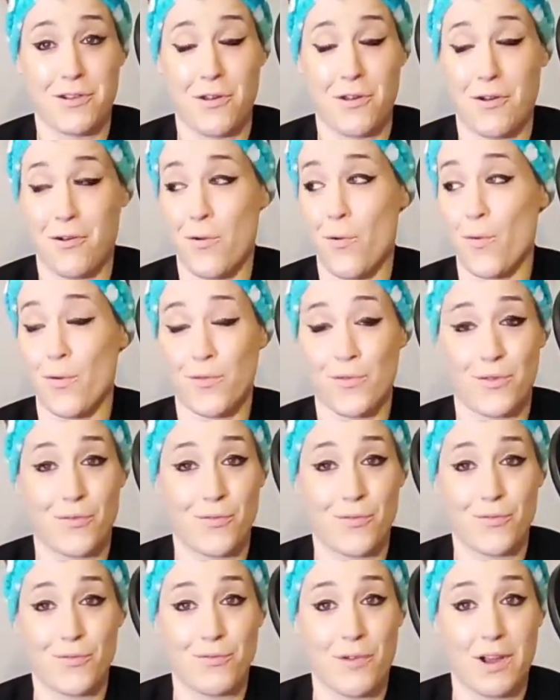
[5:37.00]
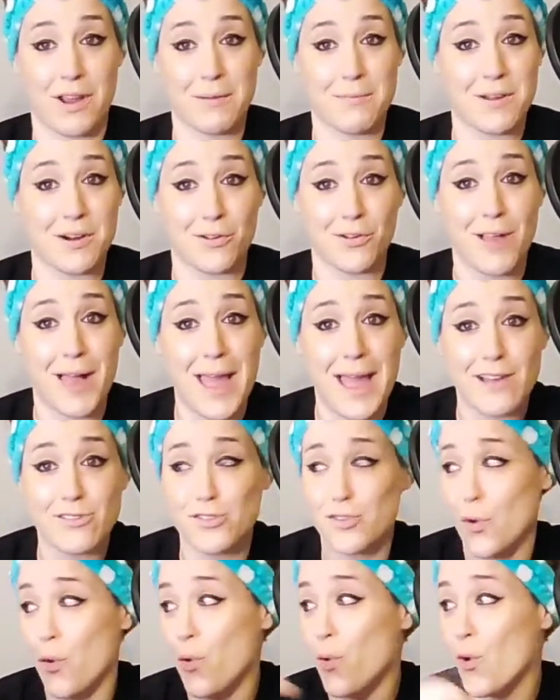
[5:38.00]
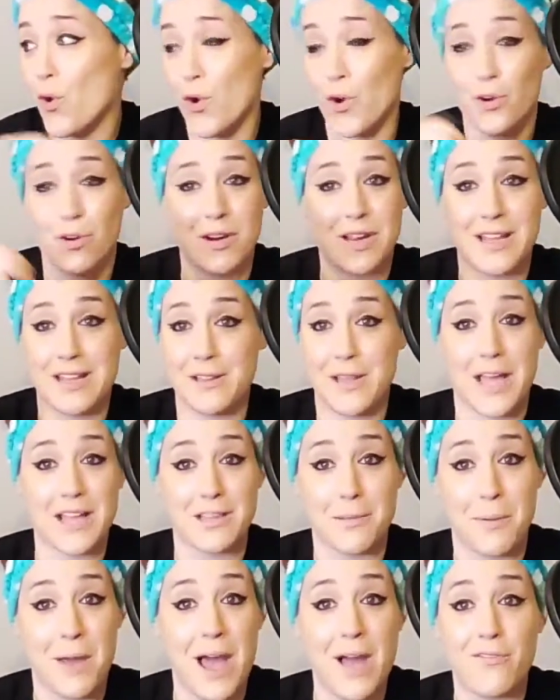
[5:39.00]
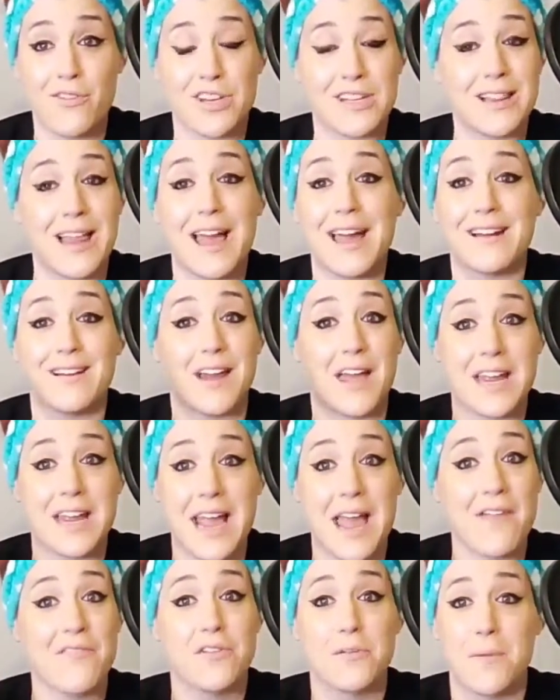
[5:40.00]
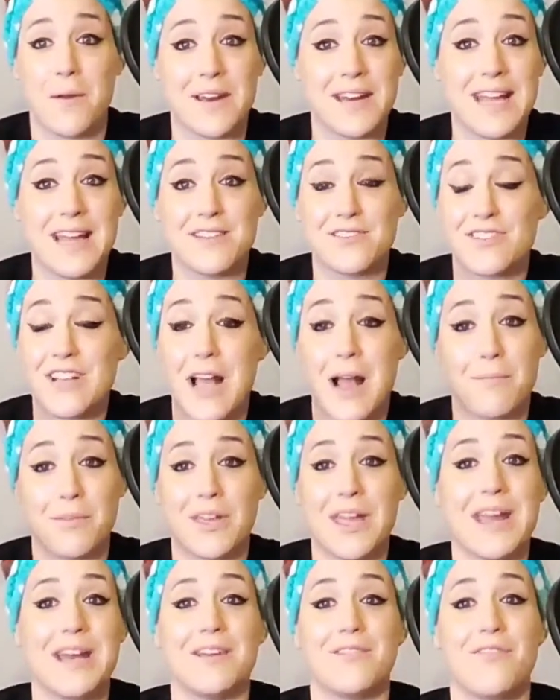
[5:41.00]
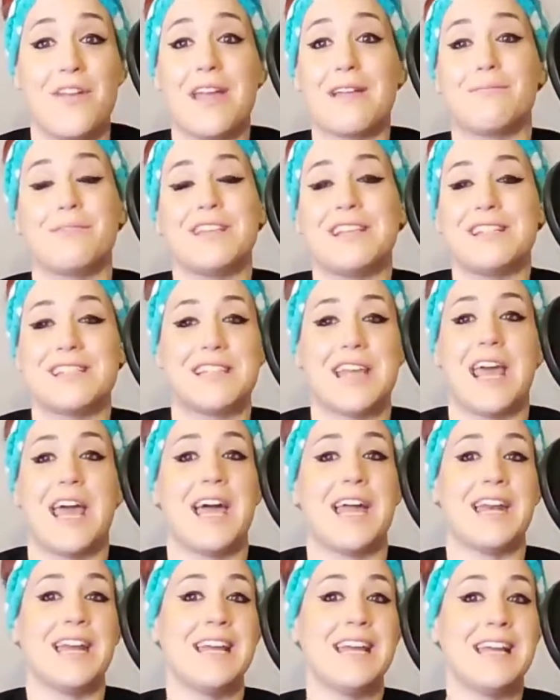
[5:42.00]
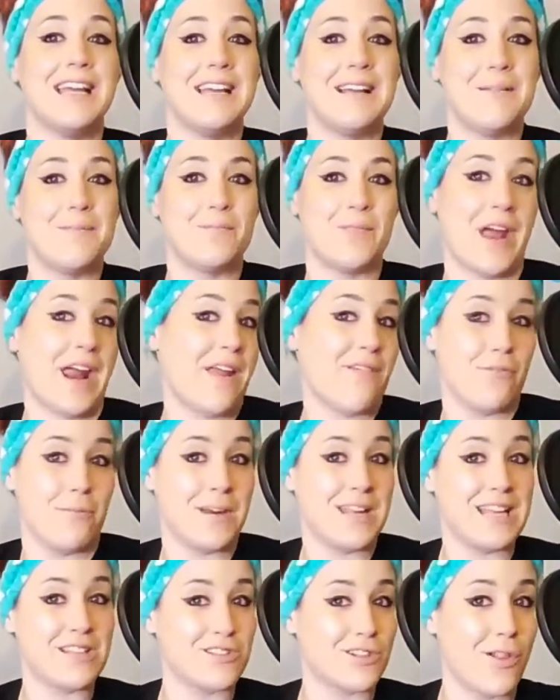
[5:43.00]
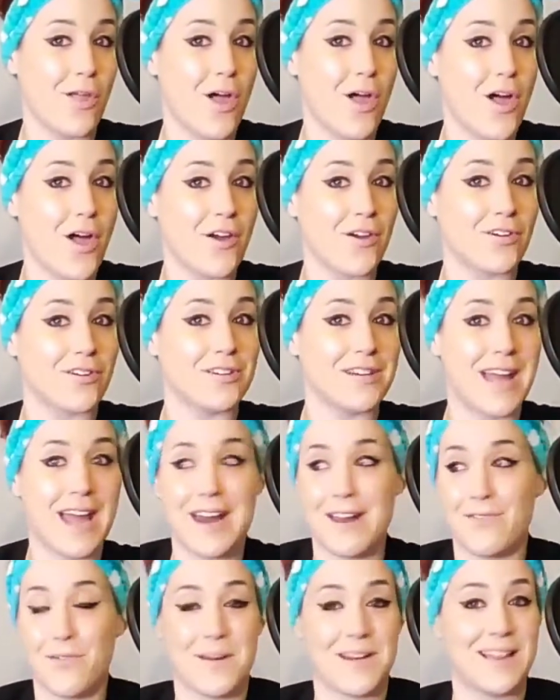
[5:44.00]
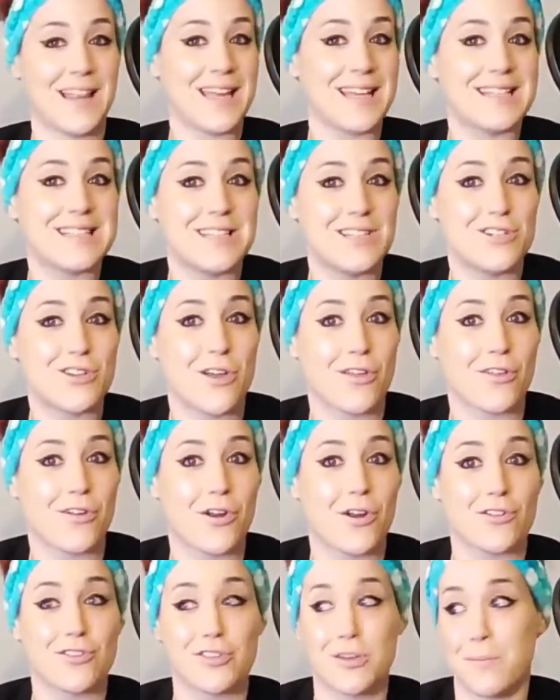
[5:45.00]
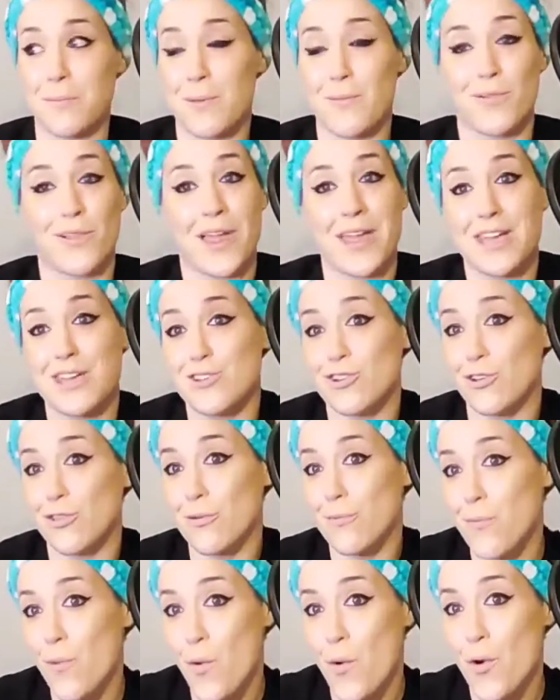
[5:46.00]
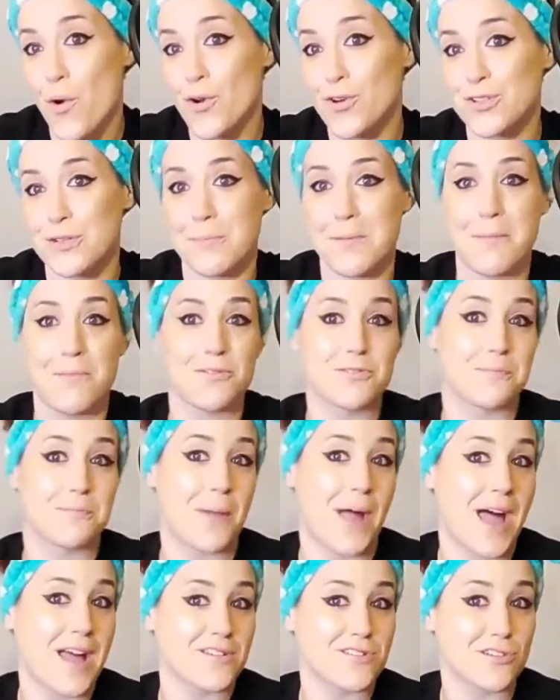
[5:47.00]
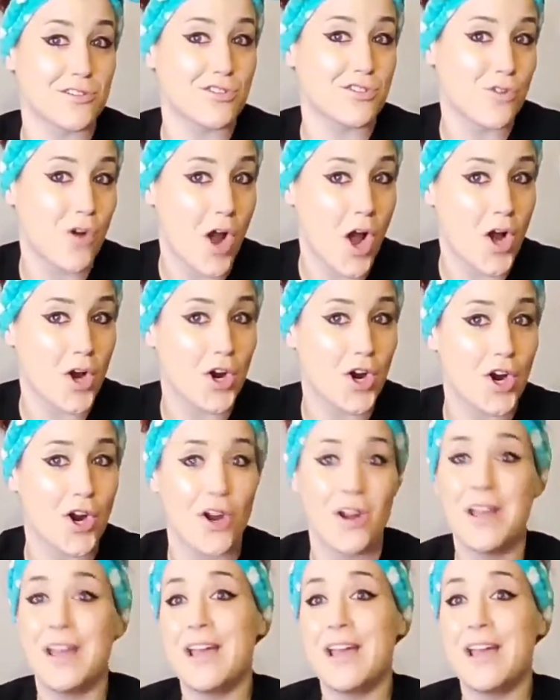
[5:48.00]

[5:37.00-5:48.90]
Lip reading: or fucking middle class or at the poverty line. Like, everybody has complicated families that not everybody gets along. Not everybody likes each other. Some people like each other more. Some people's bonds are stronger.